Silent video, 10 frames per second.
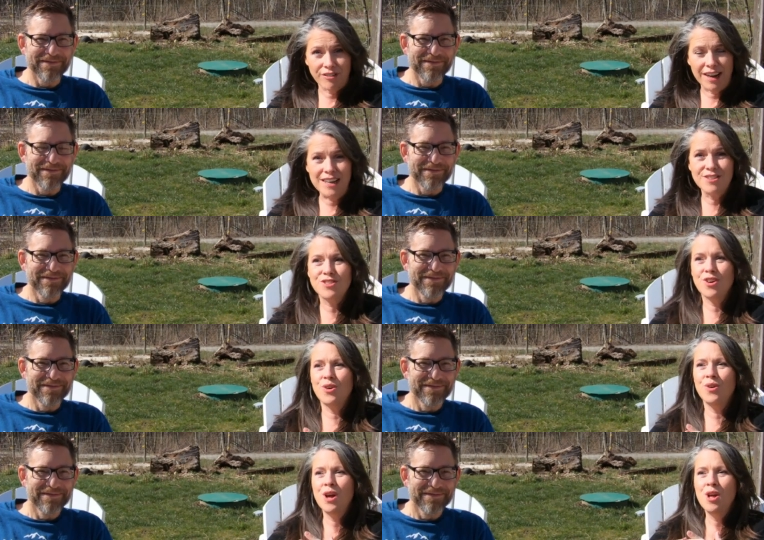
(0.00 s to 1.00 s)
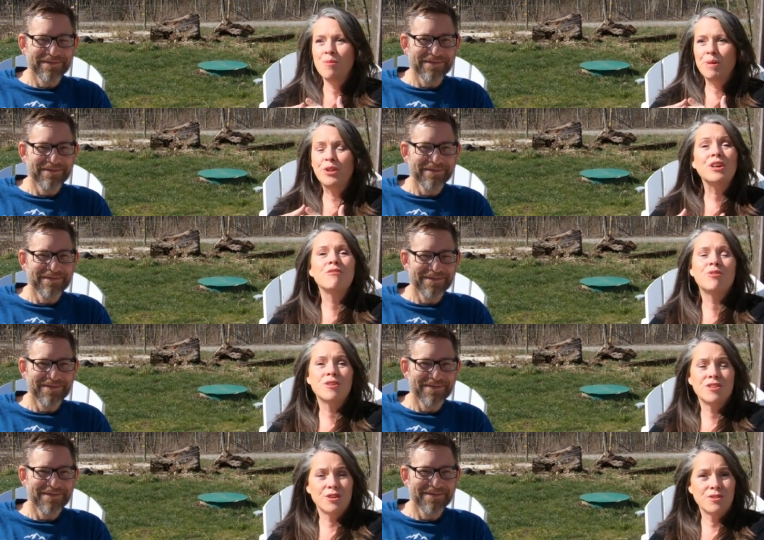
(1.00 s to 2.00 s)
Speaker 1: right? So be looking
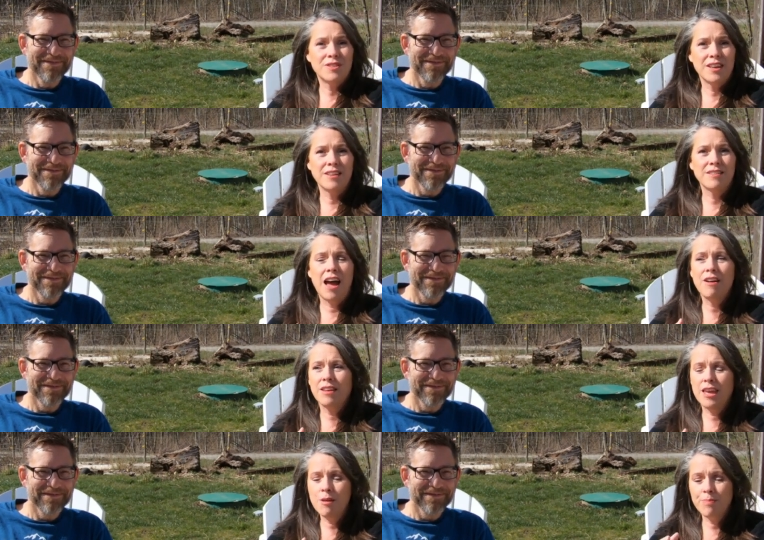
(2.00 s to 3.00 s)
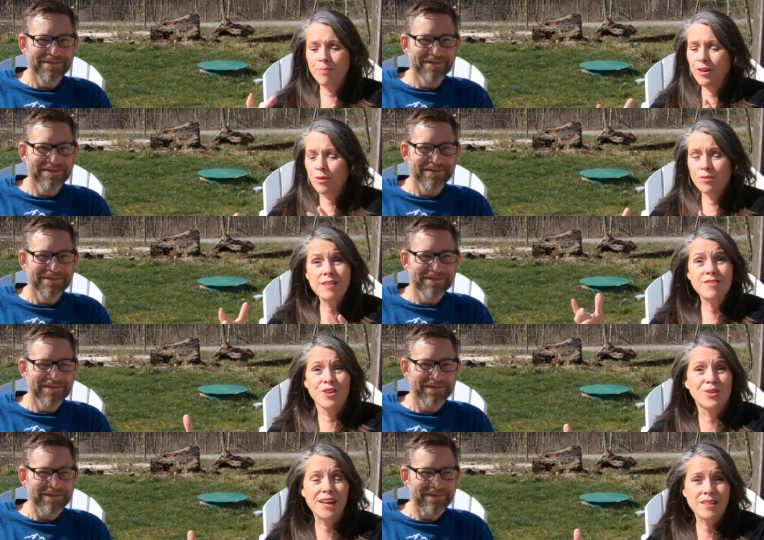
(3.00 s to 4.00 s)
forward to those things. Keep, this is a
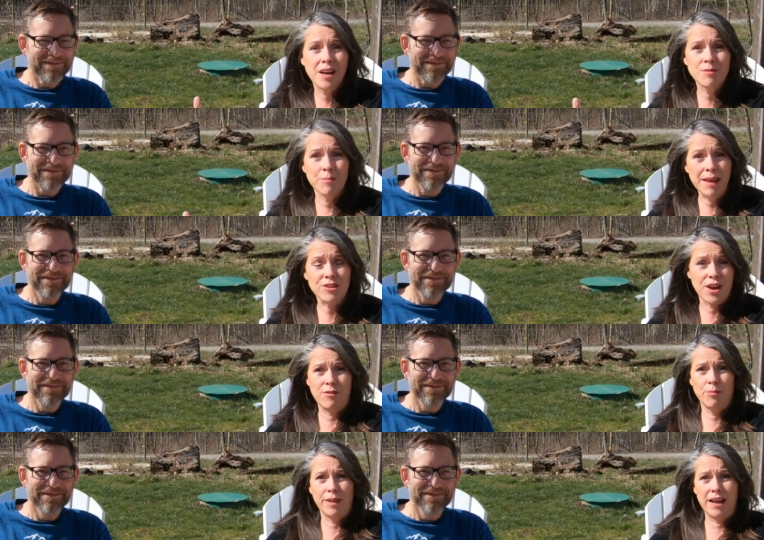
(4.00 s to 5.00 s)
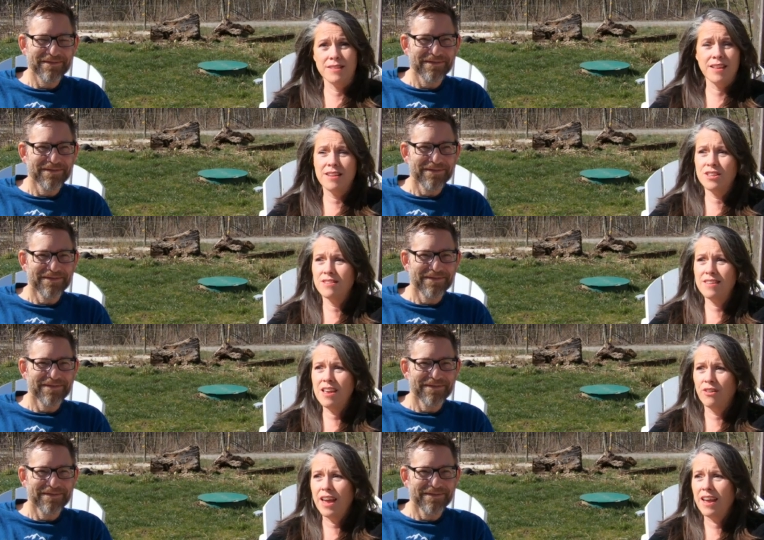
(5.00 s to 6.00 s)
great time to make travel plans and to
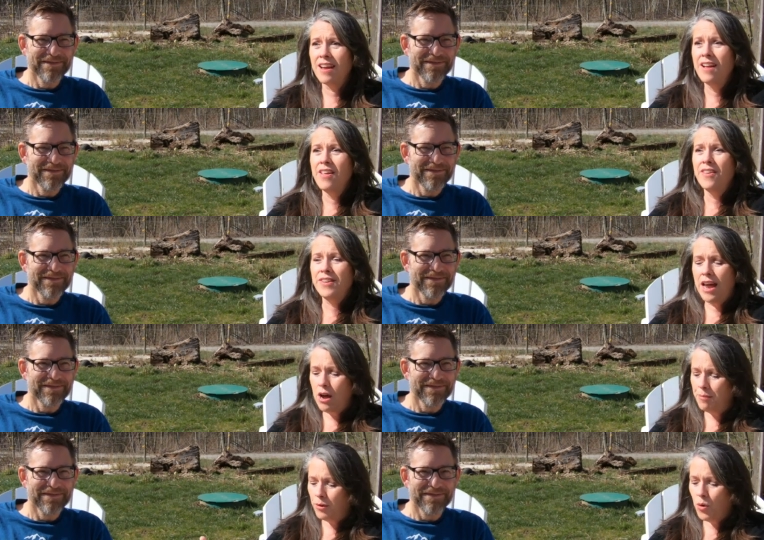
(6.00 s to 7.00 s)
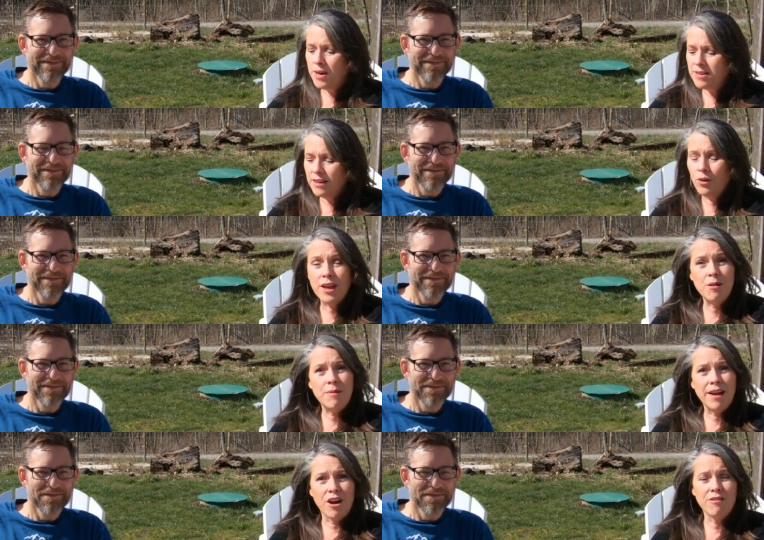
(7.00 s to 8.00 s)
say, okay, now I'm going to go get
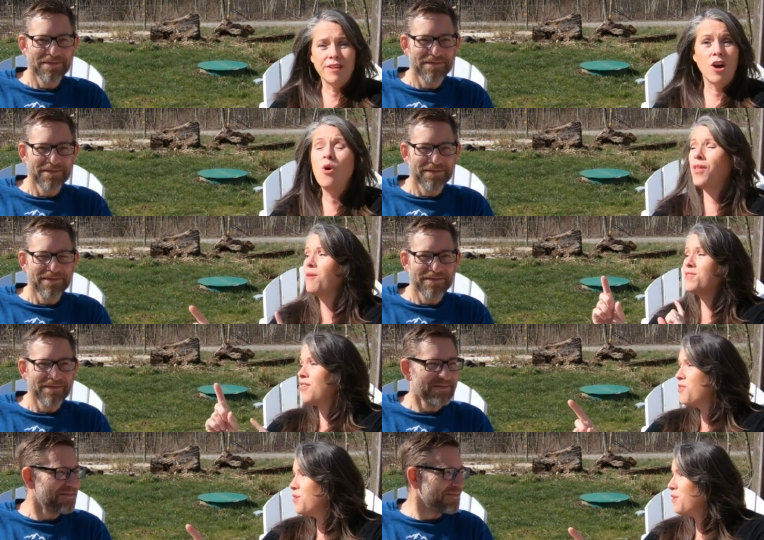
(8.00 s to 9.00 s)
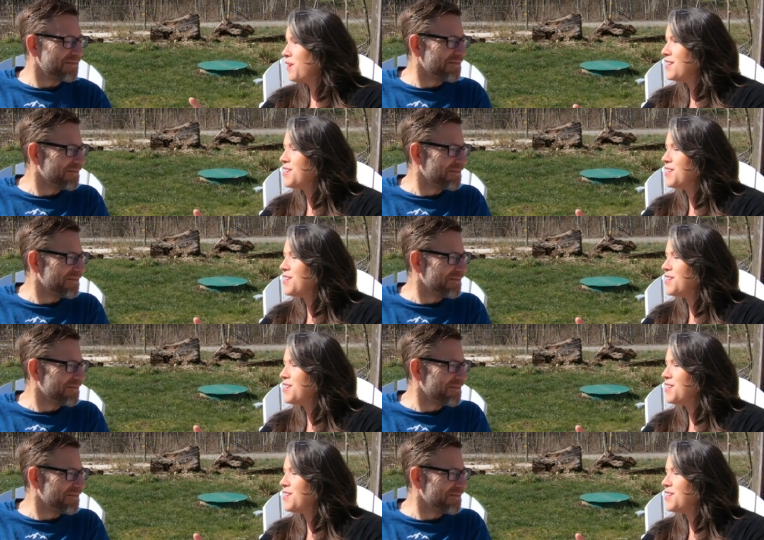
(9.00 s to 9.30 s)
my RV. Oh, that was the other thing we were going to